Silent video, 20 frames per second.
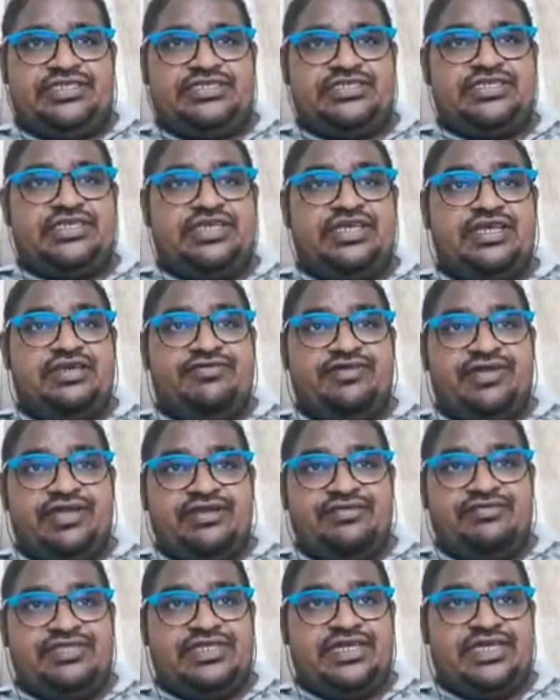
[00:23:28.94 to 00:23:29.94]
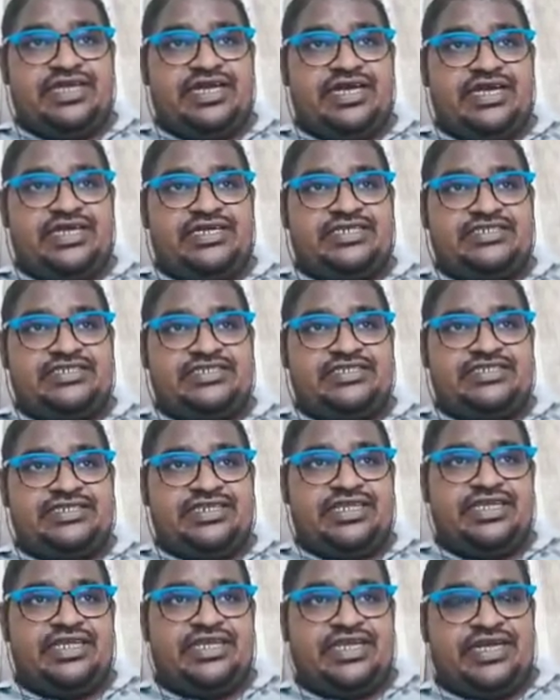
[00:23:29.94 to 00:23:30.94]
even if the currents in the
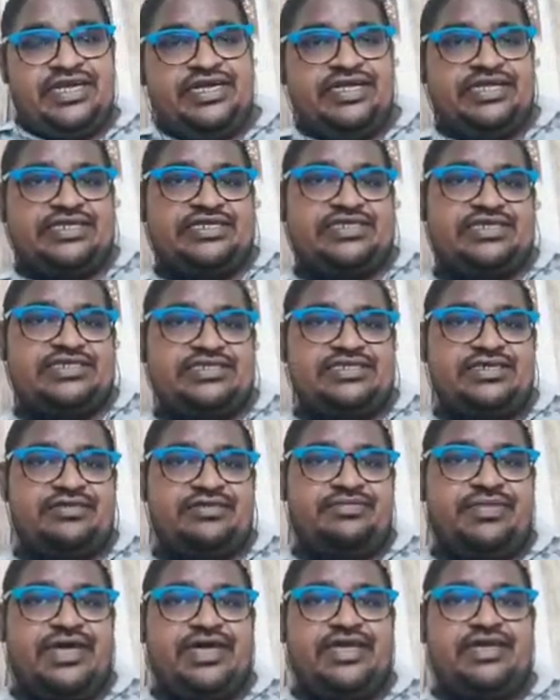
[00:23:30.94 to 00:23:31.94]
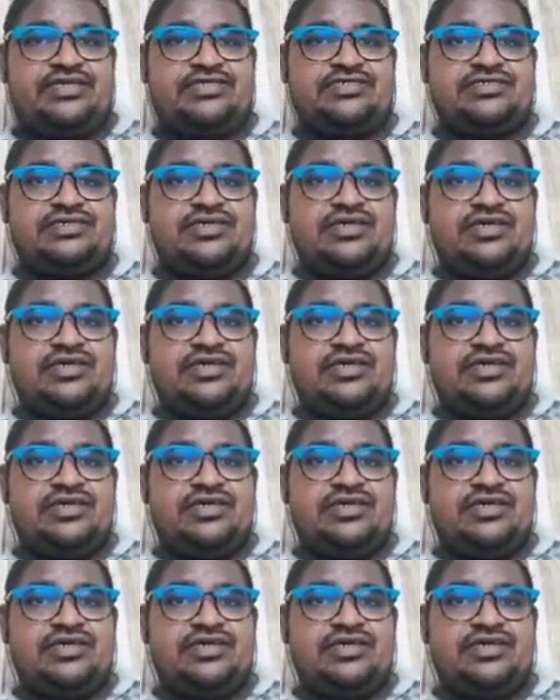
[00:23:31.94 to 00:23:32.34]
three conductors are balanced.